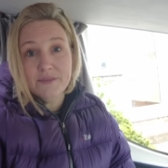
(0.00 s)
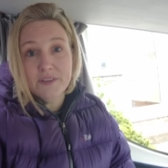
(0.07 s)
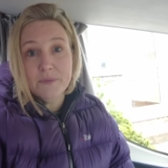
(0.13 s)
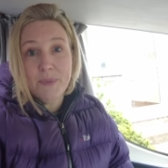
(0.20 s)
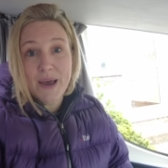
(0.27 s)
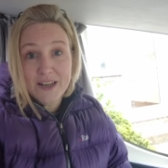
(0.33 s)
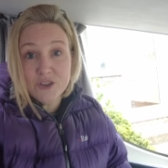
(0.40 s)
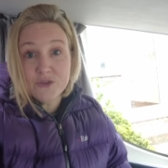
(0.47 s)
for
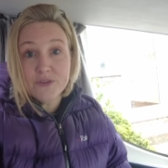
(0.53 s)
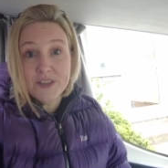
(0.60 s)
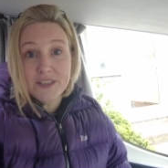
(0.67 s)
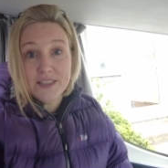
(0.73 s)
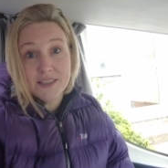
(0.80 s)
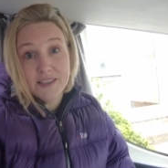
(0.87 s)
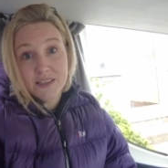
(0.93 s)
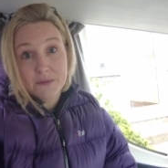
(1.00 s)
the battery
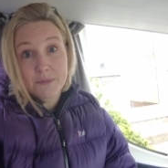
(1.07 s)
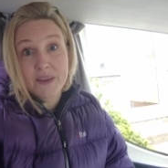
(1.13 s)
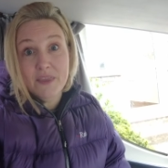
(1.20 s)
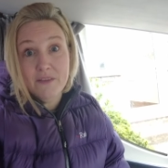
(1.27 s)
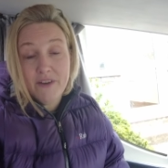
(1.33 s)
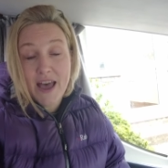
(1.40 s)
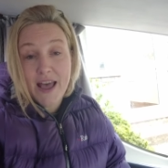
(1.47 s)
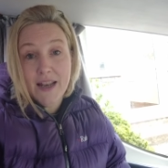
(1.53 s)
system in
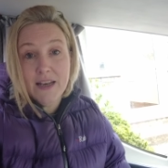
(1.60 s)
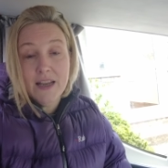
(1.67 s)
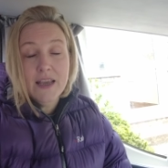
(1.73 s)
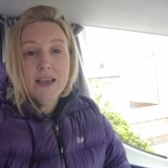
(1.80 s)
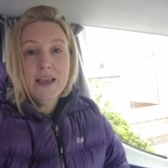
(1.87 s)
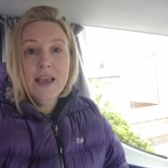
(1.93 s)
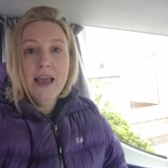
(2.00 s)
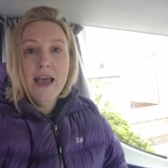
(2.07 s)
the van,
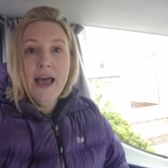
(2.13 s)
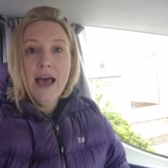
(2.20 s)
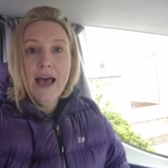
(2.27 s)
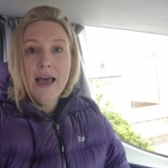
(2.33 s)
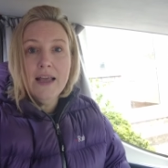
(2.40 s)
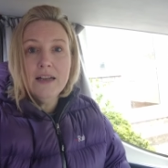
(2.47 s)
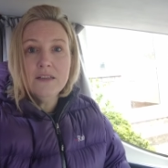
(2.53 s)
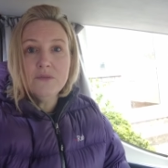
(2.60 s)

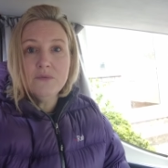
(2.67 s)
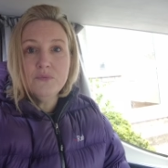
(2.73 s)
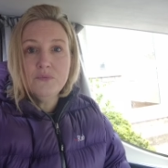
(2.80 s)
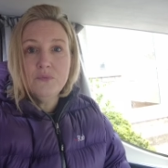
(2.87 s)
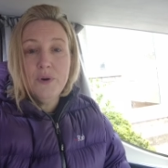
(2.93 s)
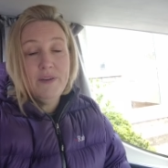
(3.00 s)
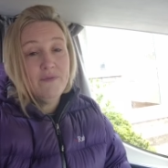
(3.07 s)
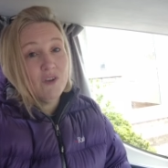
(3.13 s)
and
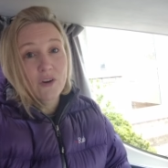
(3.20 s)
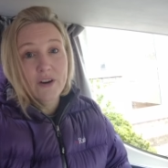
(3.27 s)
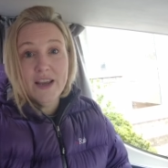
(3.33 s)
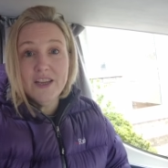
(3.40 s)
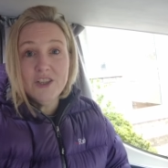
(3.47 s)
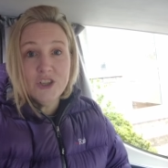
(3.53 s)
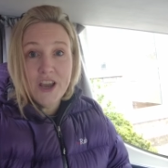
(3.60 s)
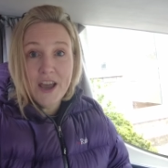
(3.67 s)
we've gone
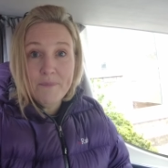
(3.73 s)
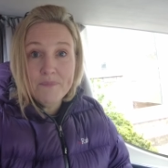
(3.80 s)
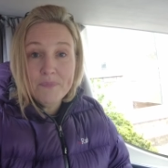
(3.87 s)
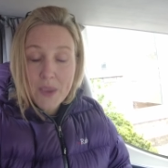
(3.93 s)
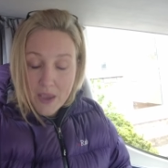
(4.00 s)
AGM.